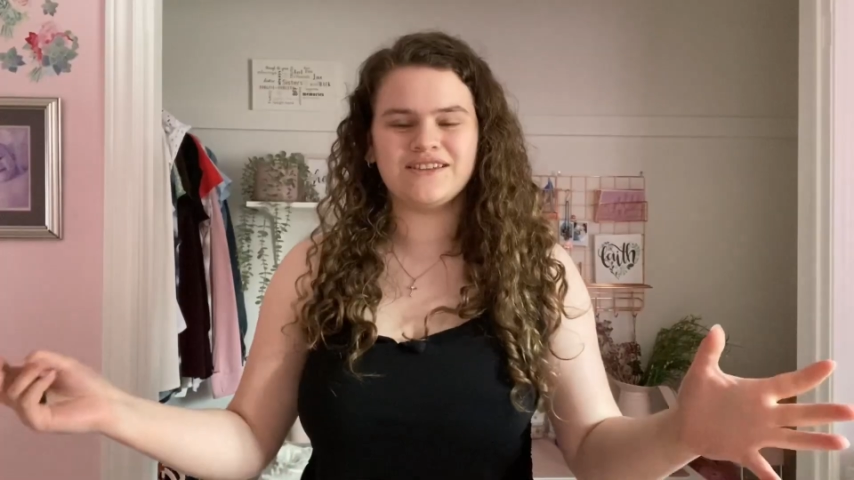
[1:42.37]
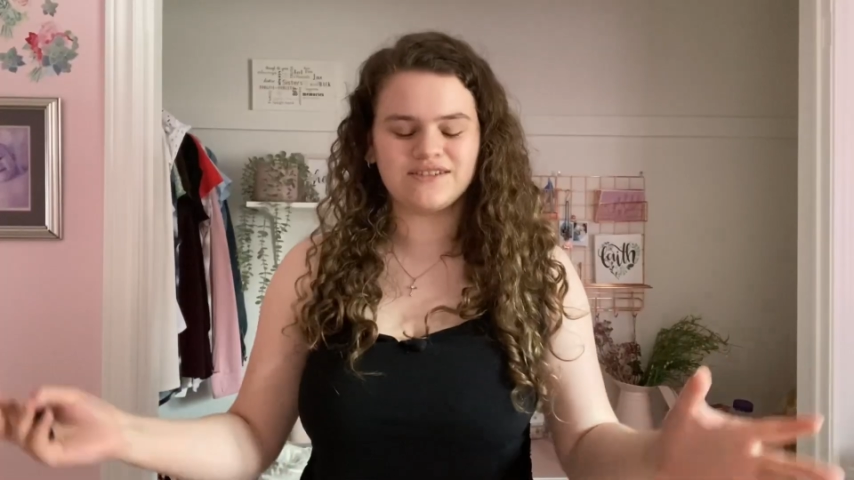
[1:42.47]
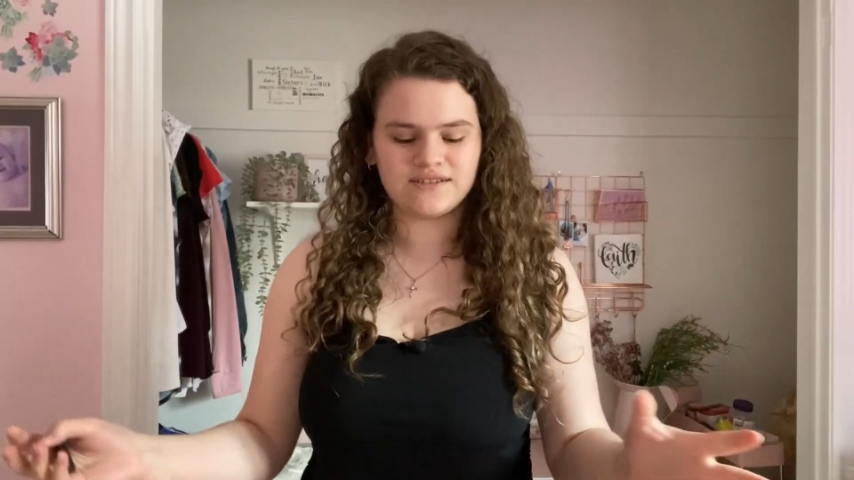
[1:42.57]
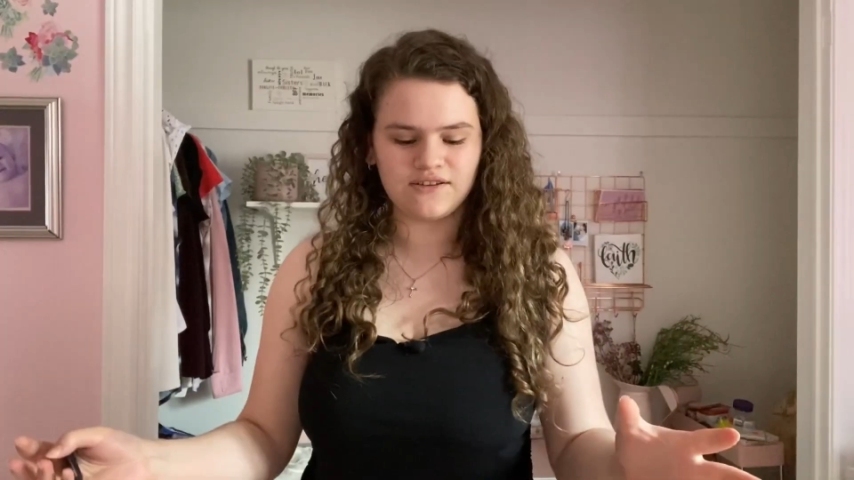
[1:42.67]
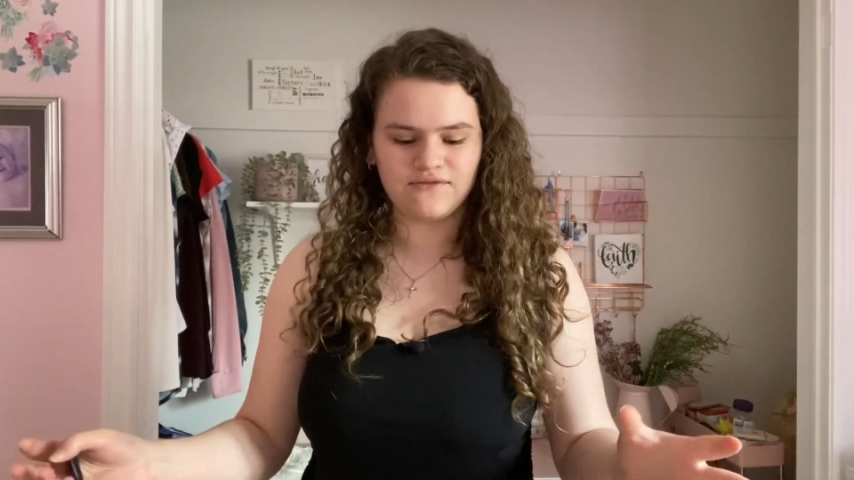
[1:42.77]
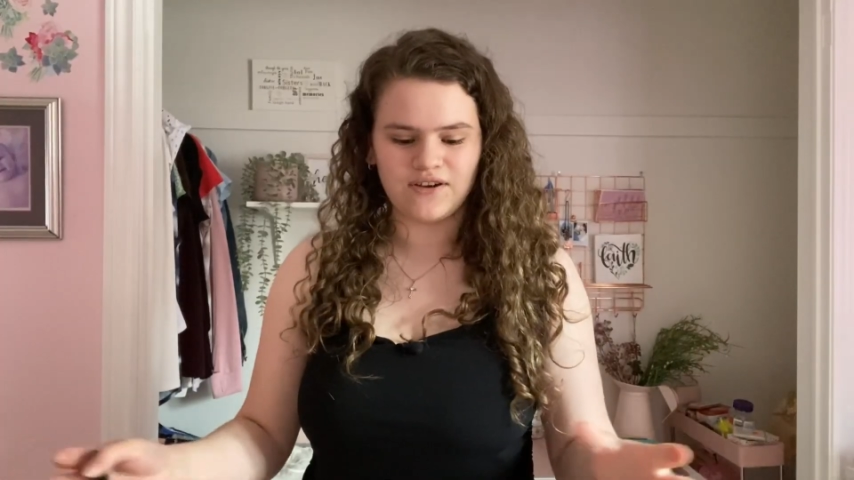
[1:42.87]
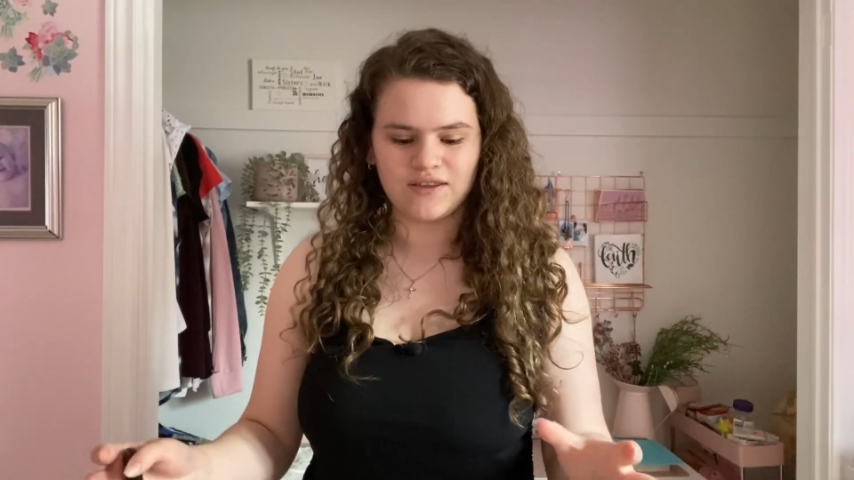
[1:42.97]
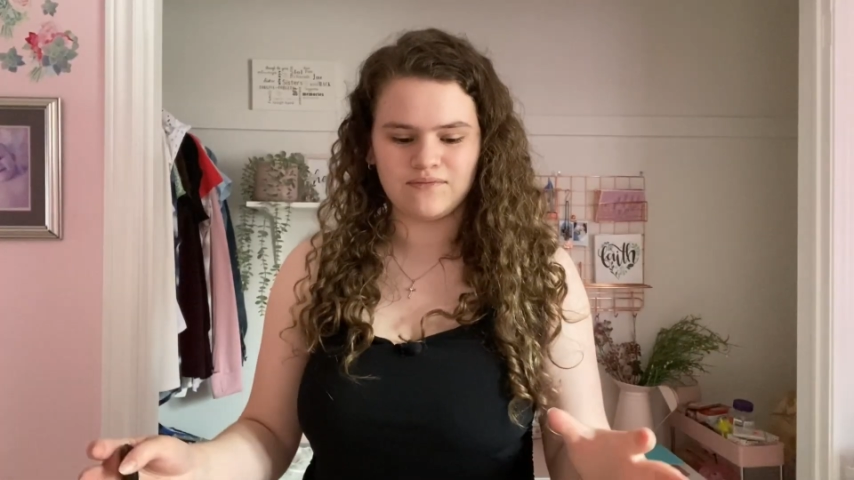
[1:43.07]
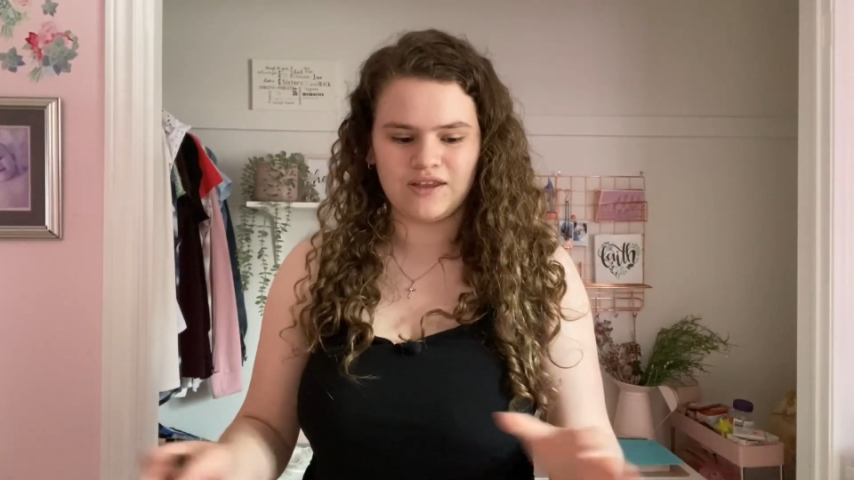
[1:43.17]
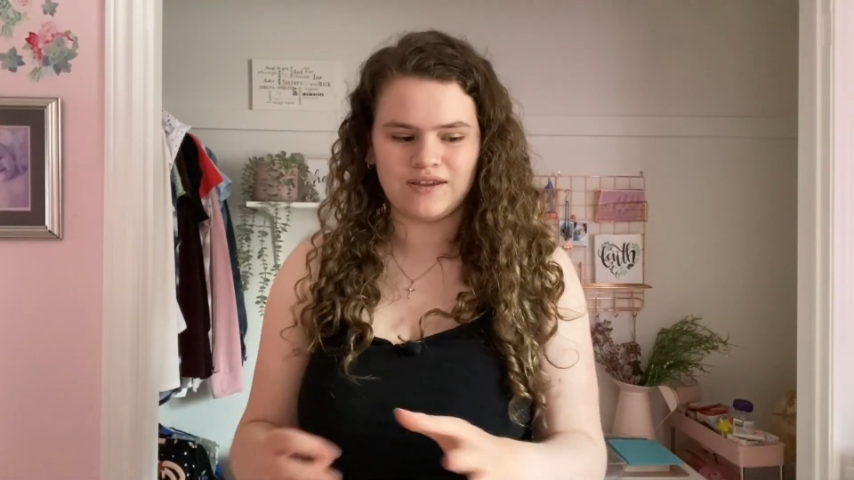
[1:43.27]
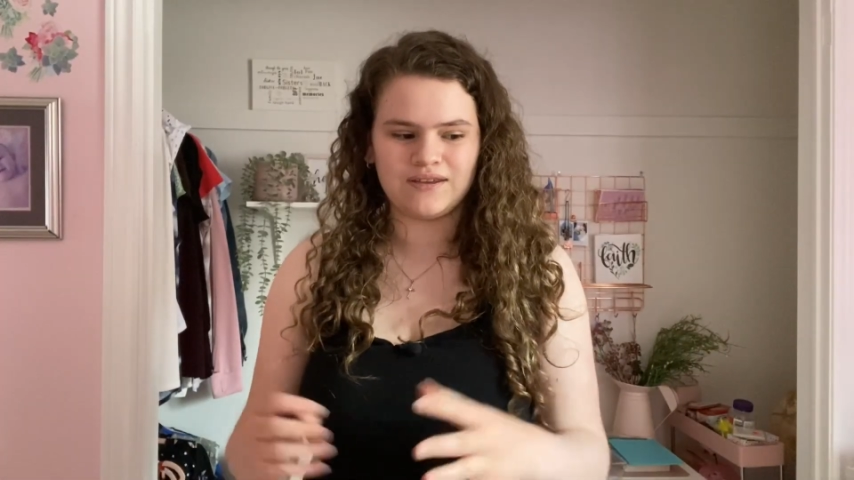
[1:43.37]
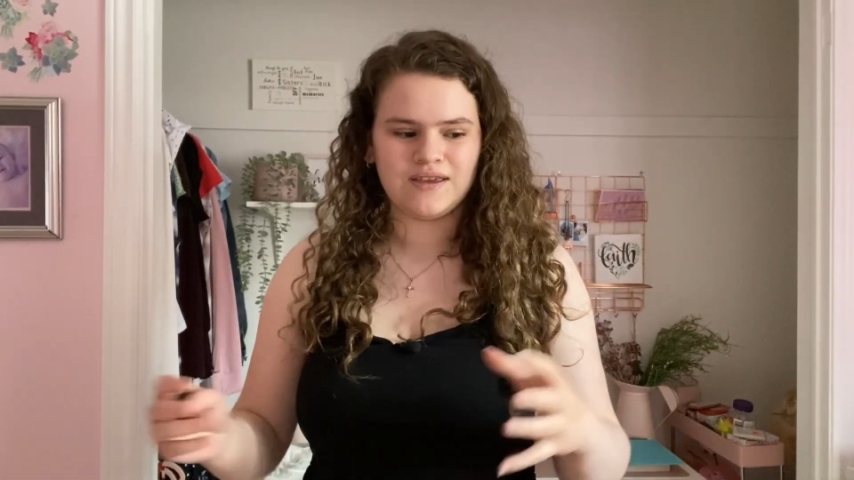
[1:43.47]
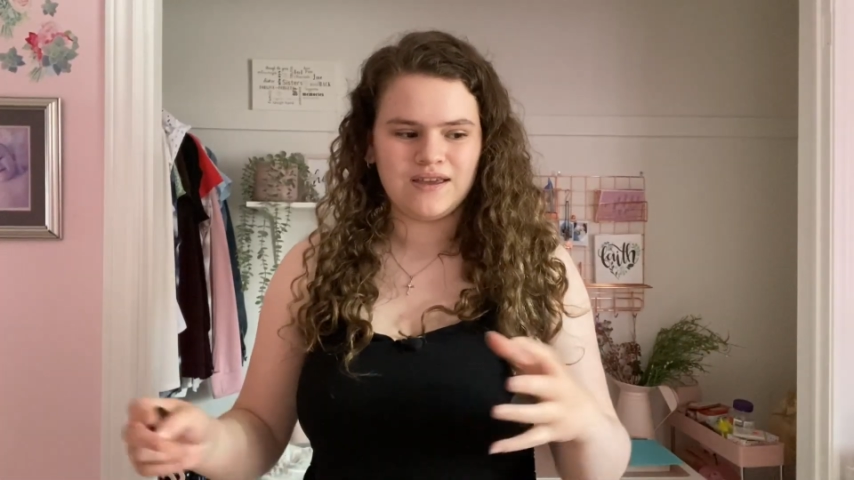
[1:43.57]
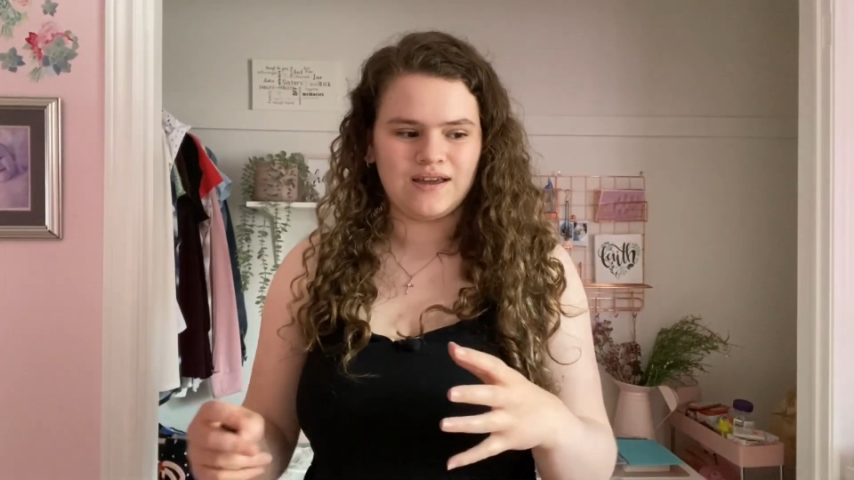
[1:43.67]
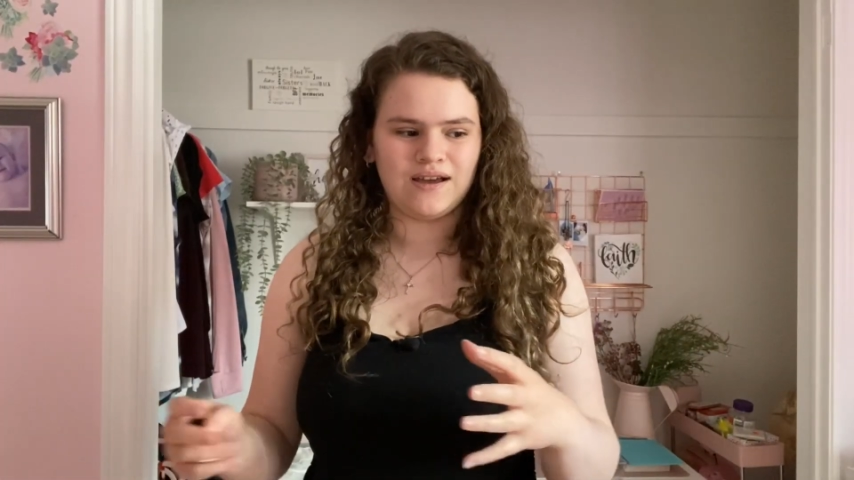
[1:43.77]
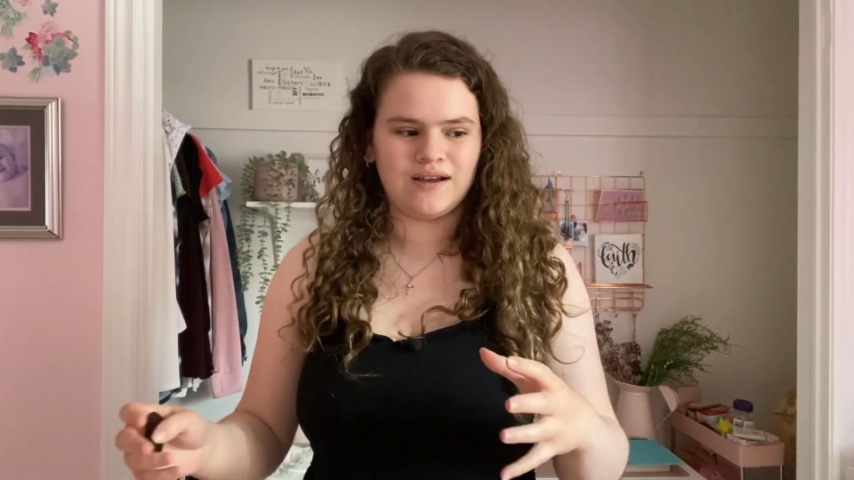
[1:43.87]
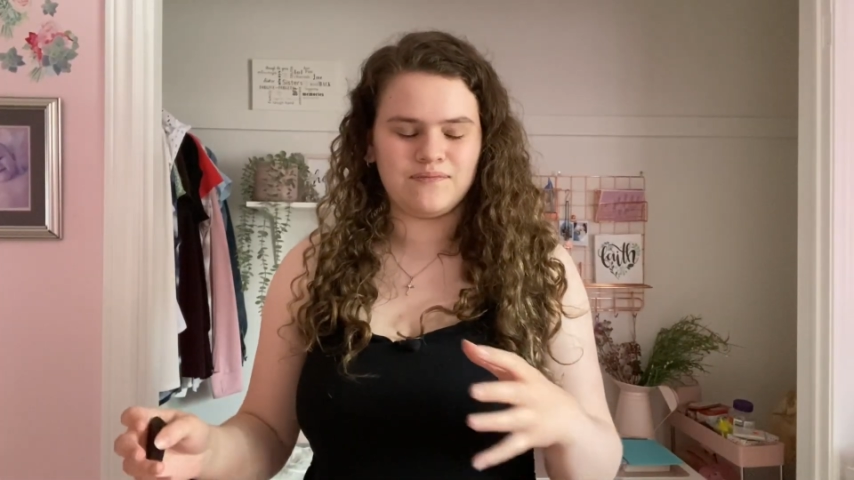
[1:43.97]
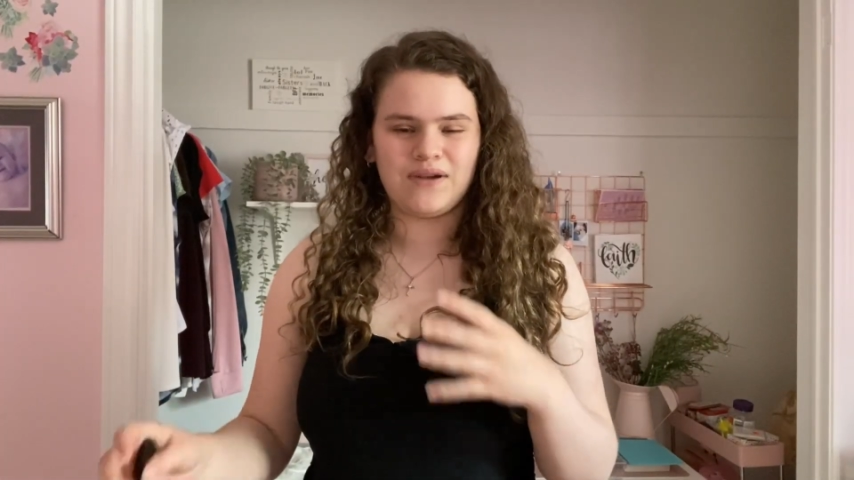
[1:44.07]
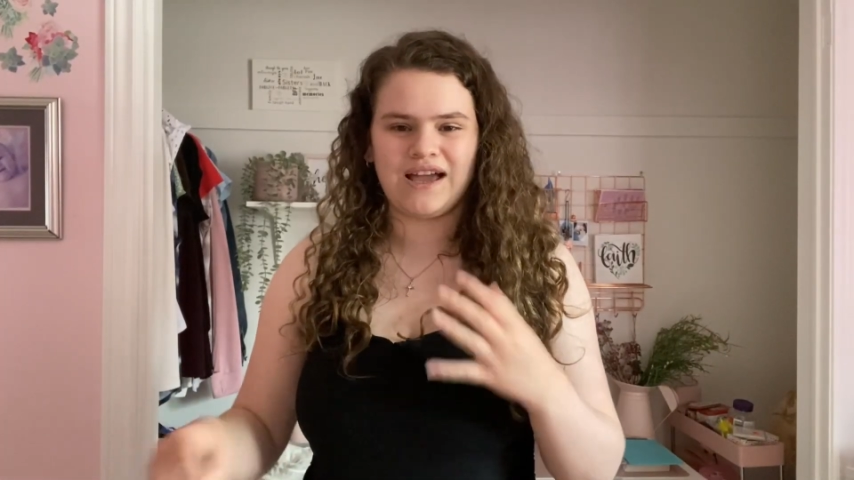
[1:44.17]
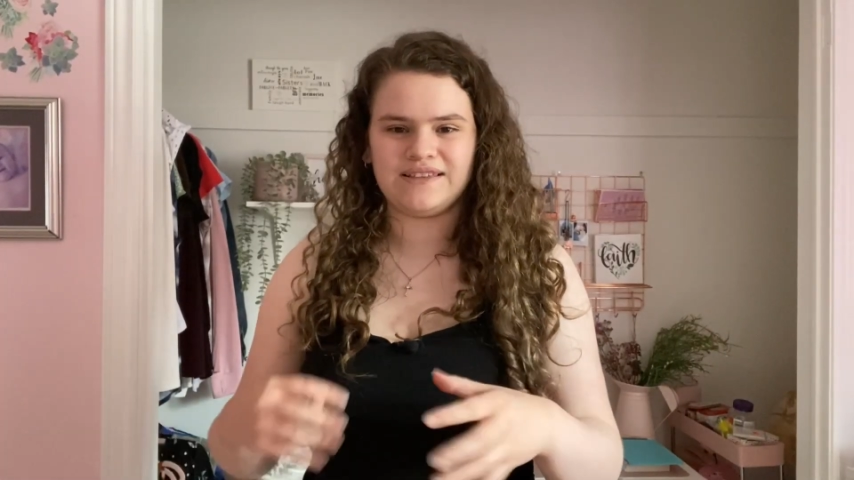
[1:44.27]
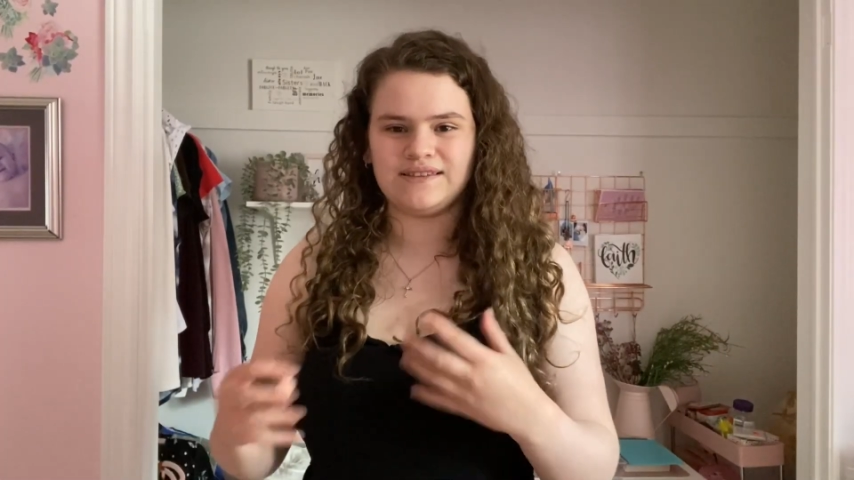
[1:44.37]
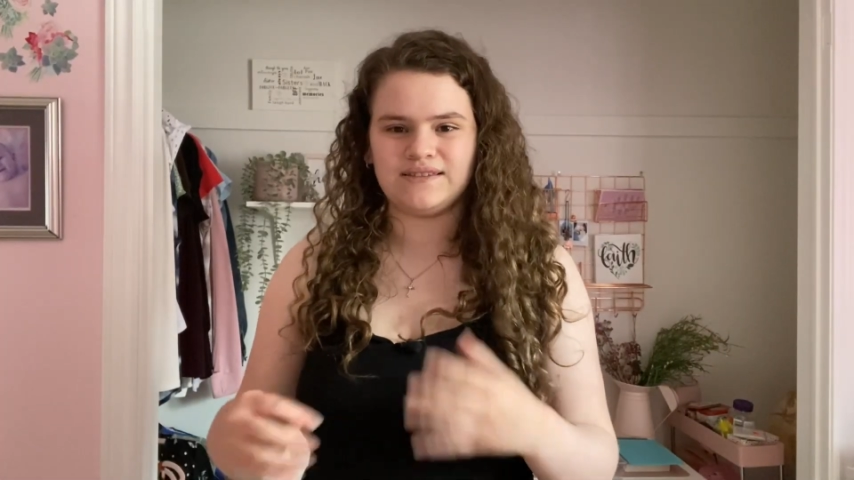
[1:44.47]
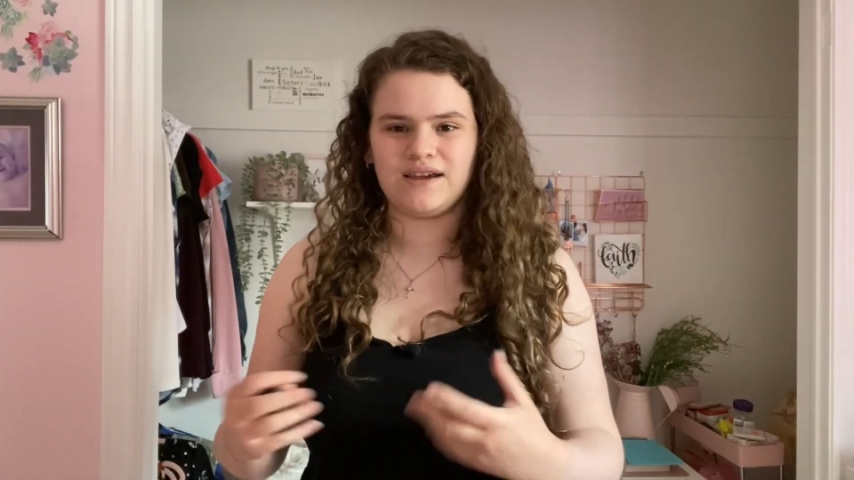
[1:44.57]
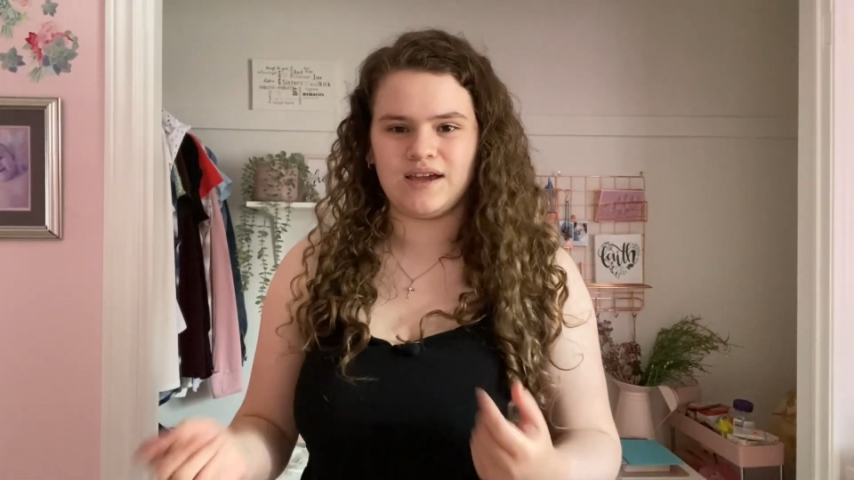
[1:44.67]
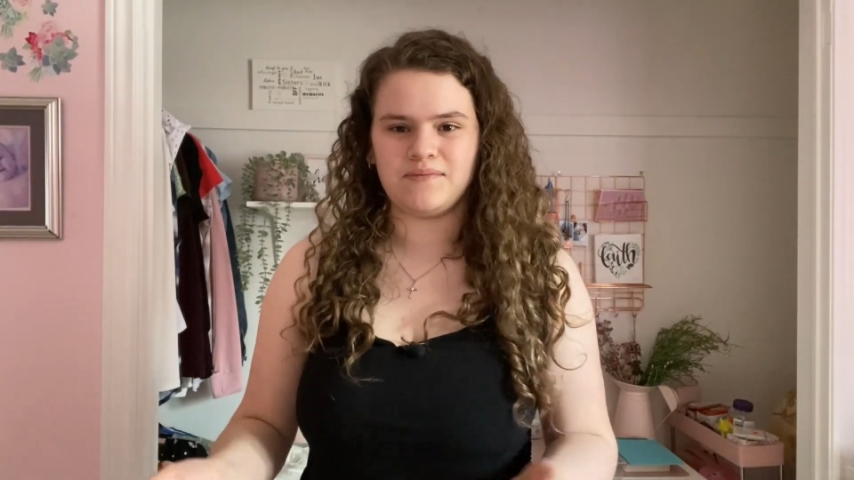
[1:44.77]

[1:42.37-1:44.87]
just a fun, pass the time